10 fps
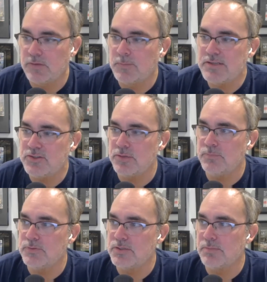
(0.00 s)
The space
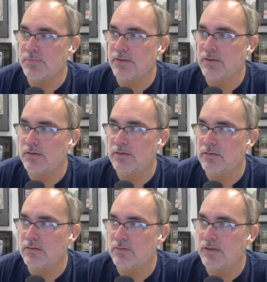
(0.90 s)
jump was something
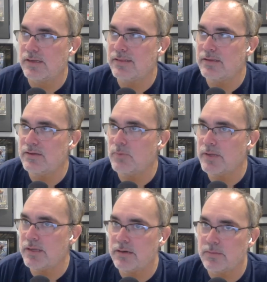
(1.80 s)
that I think
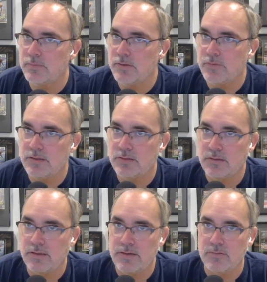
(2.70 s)
we ended up giving
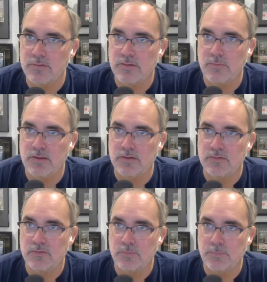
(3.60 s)
later than we
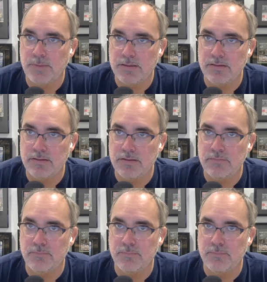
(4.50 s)
expected